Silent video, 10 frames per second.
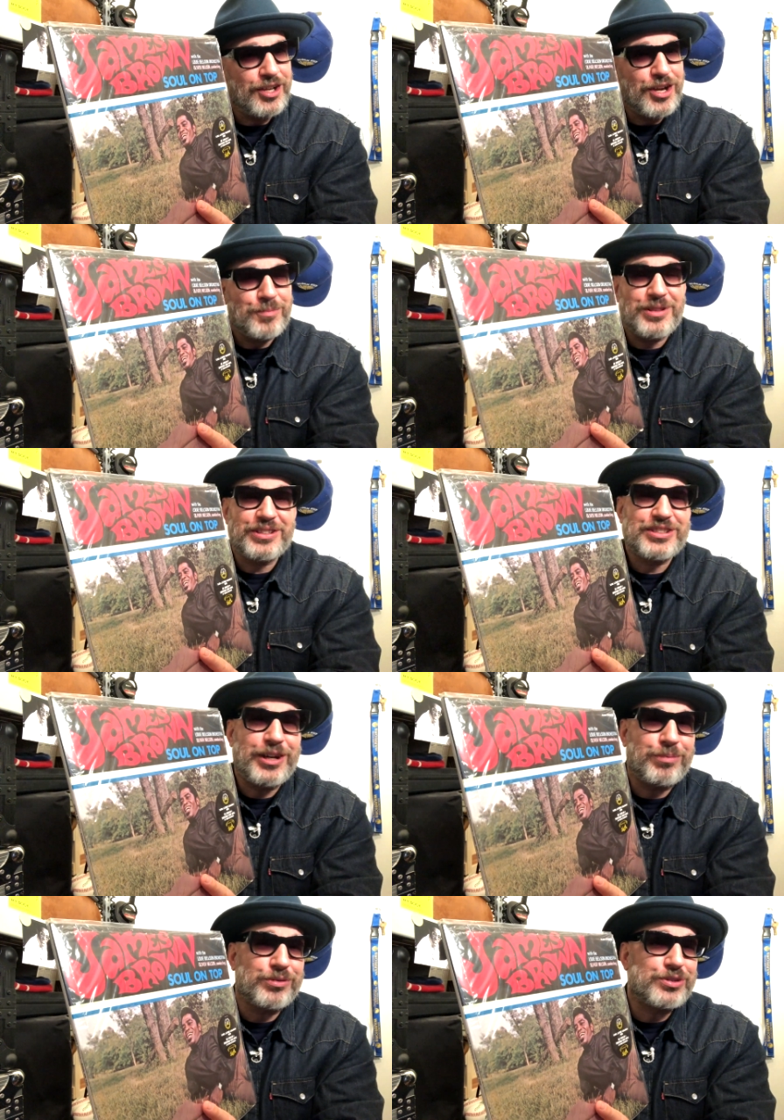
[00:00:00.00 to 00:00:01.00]
But there's a
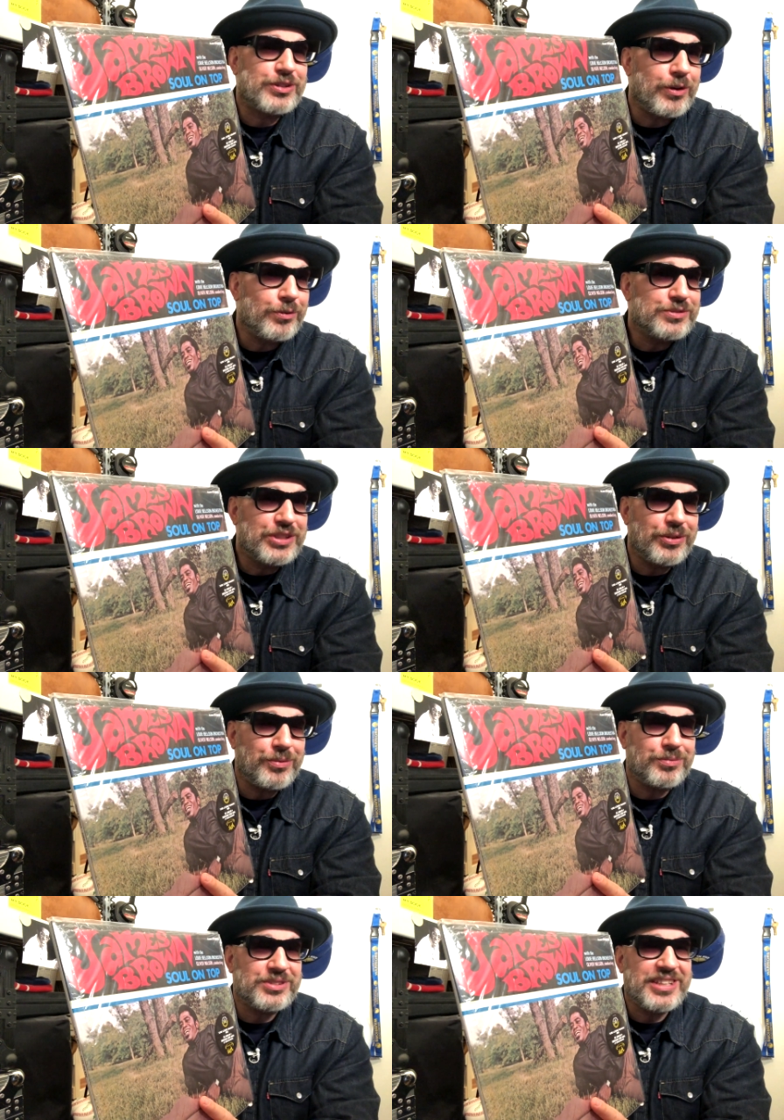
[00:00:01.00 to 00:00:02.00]
couple show
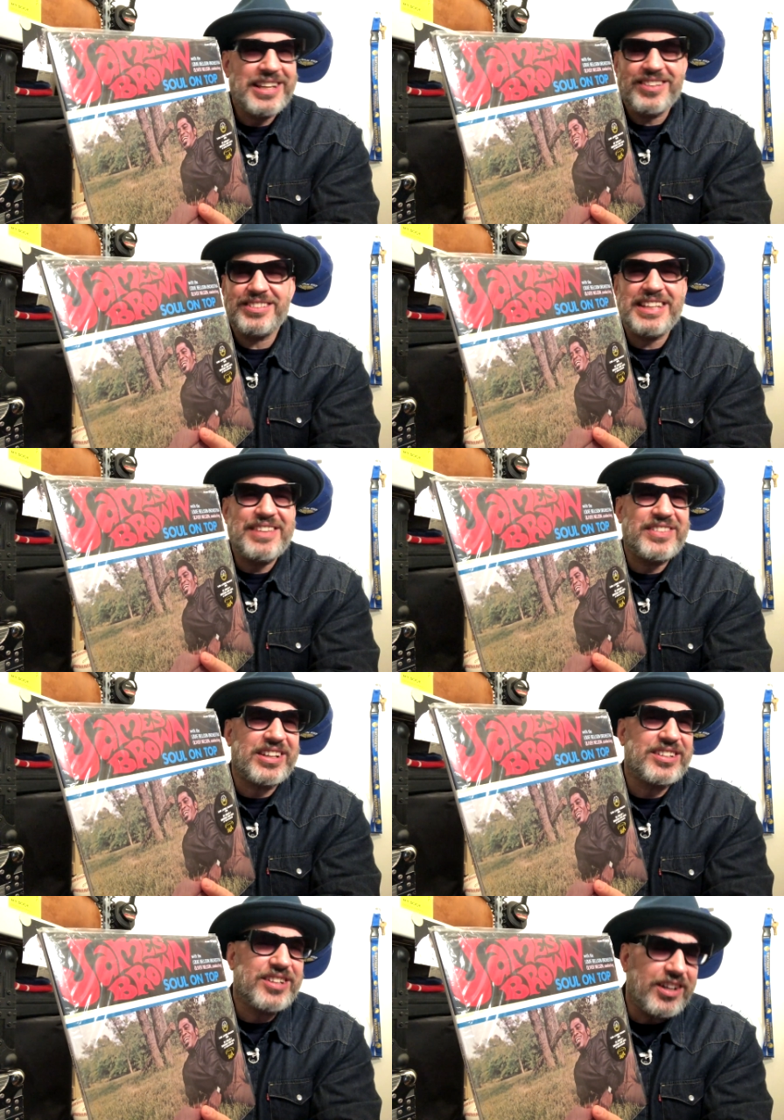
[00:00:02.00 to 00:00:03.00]
tunes. There's even a
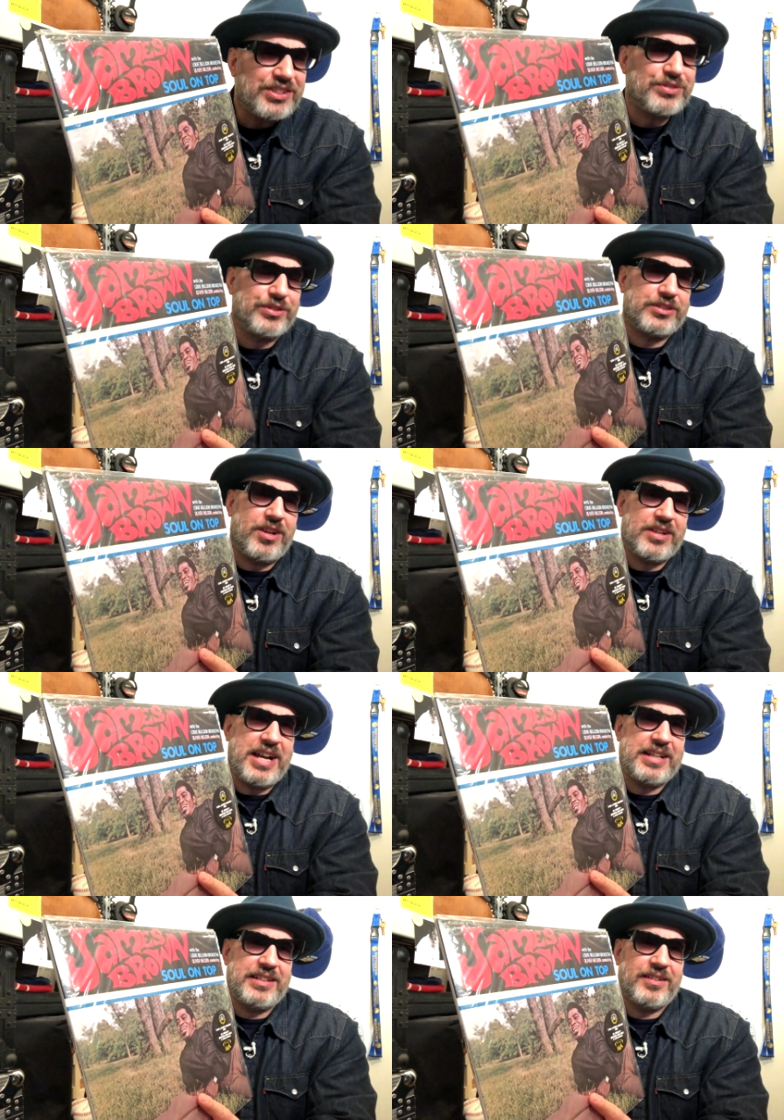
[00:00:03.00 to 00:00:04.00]
country song
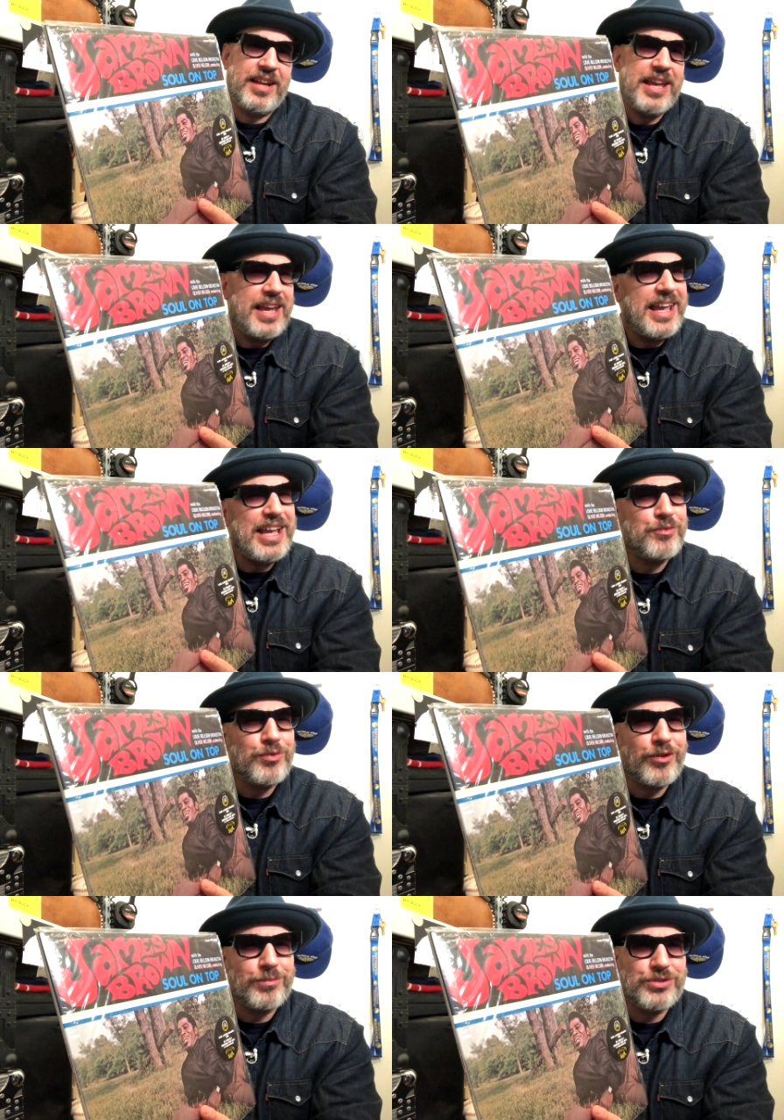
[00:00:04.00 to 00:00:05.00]
on here. Hank
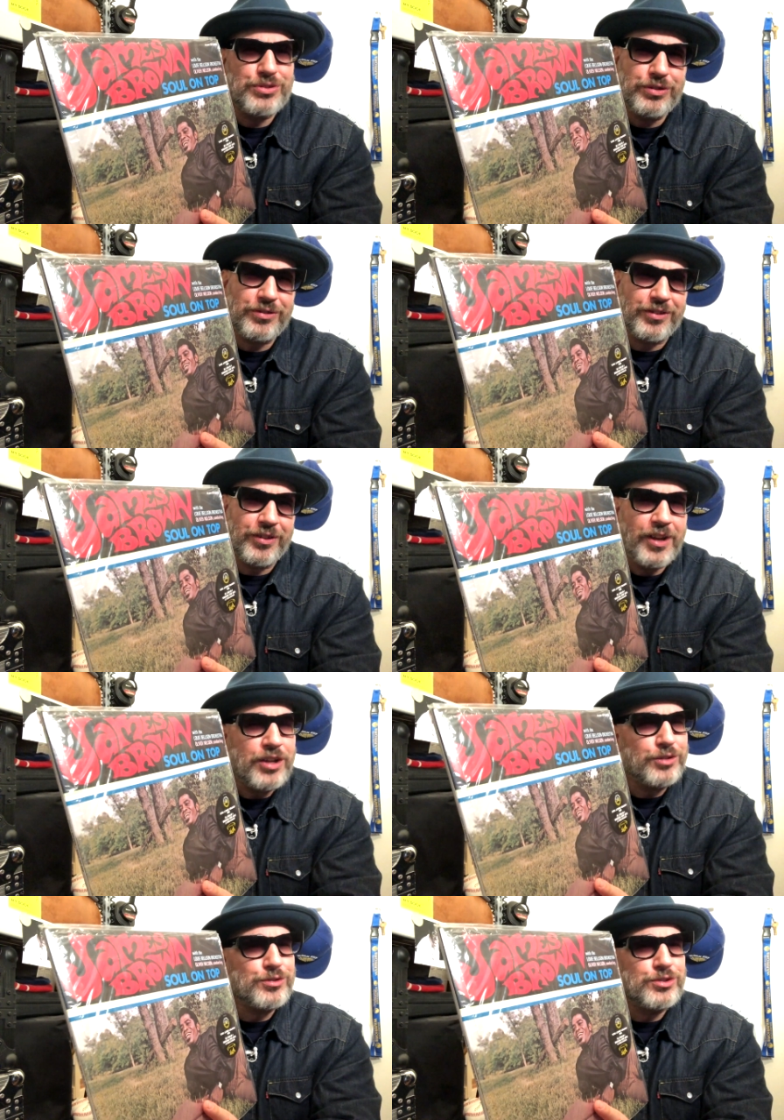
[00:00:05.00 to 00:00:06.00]
Williams Jr.,
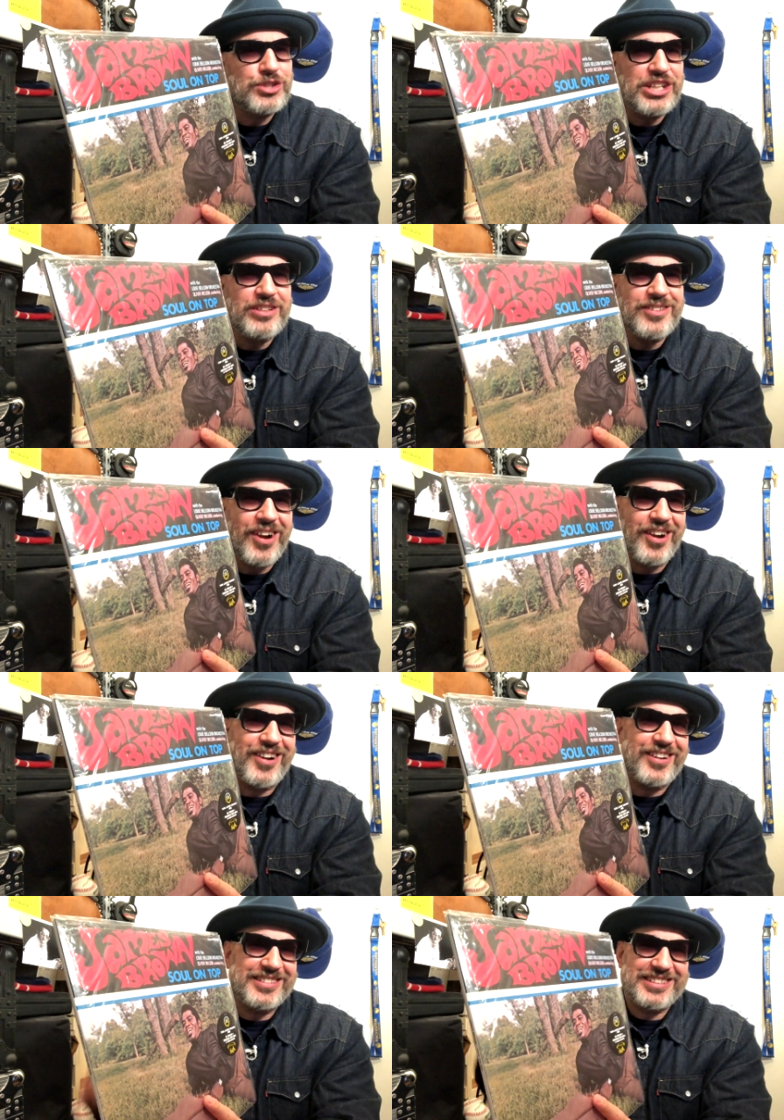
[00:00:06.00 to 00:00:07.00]
Your Cheating
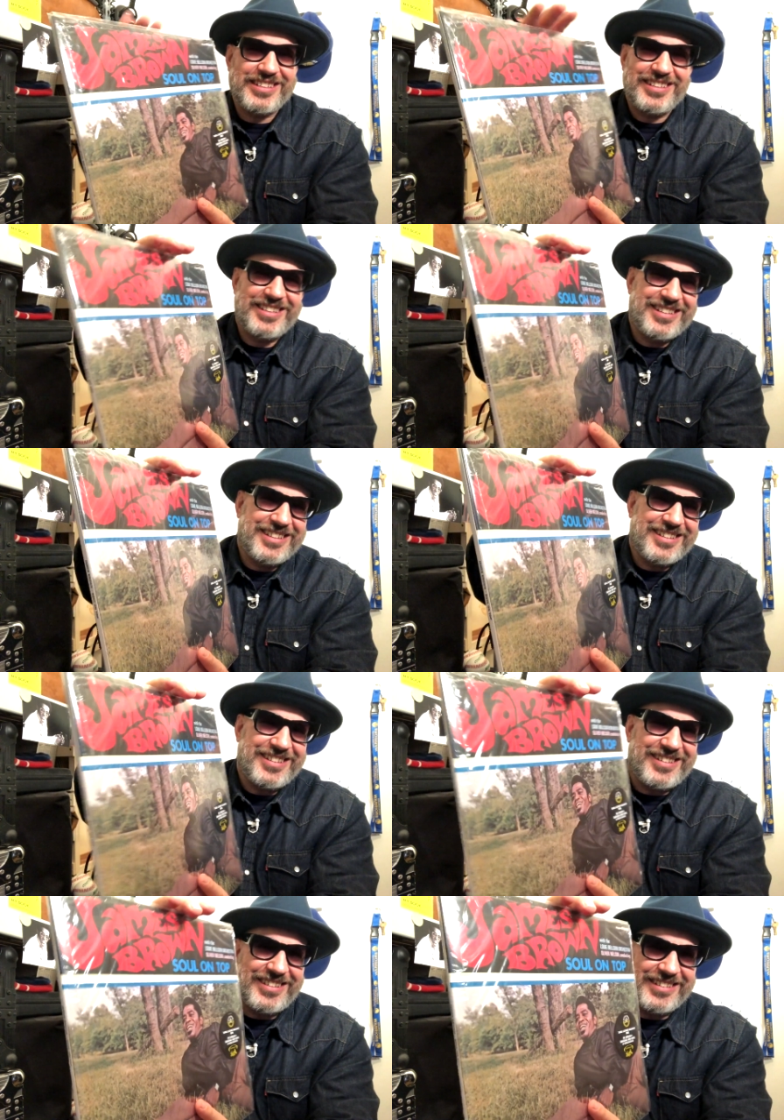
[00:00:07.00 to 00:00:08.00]
Heart.
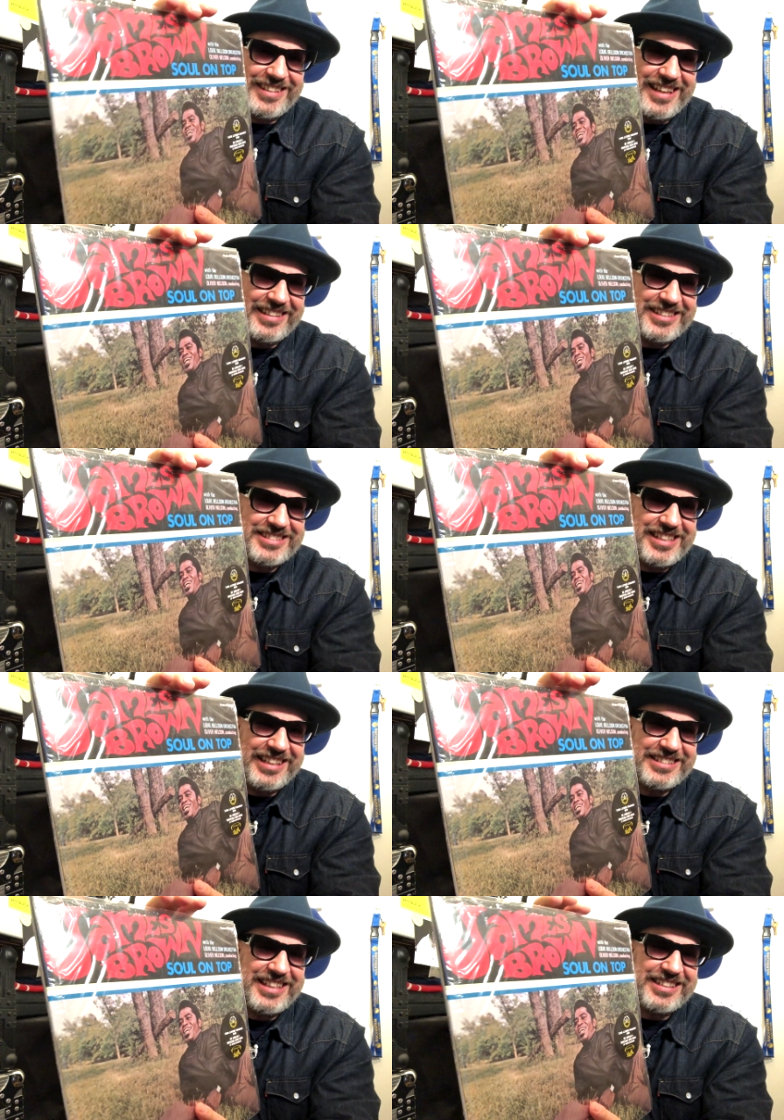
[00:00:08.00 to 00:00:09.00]
Oh yeah, let's
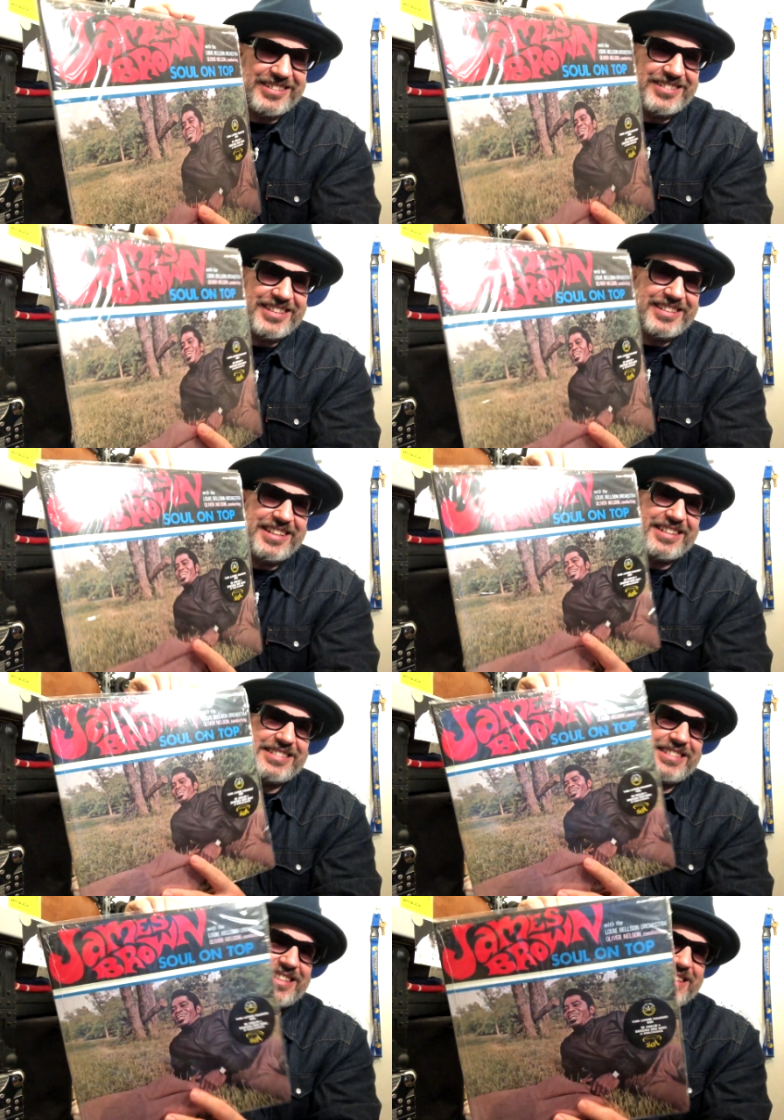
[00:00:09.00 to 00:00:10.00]
take take a look at this.